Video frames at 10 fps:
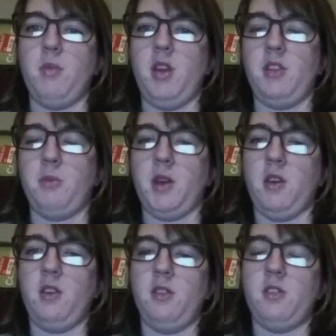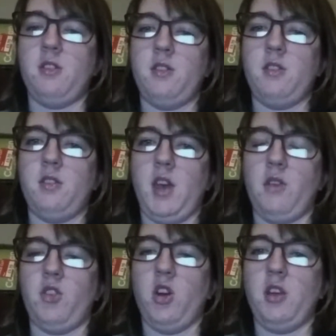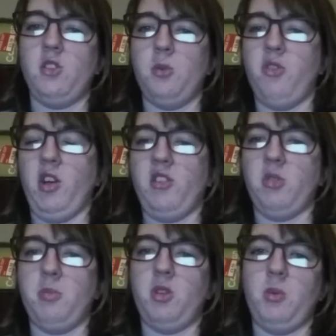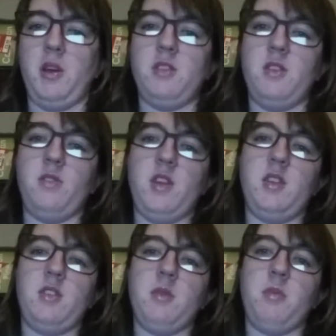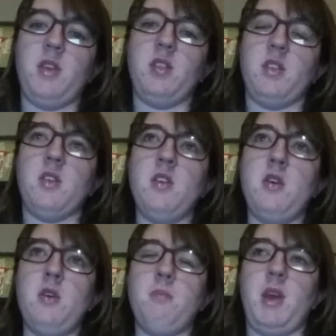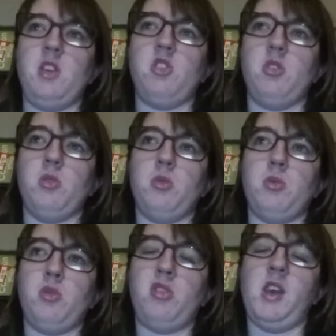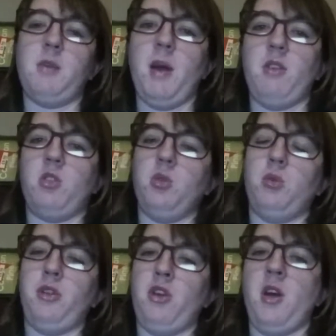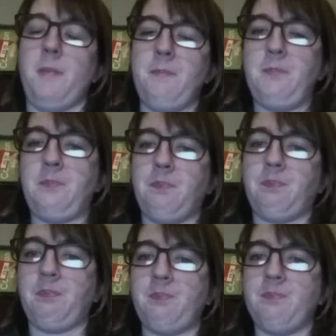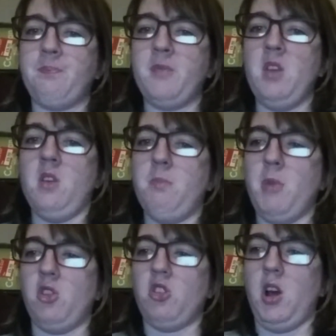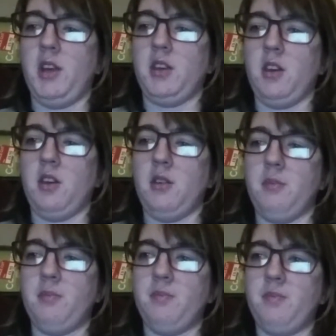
It's because the advertisers were very persuasive. They did something that made you think about it all the time. Much like a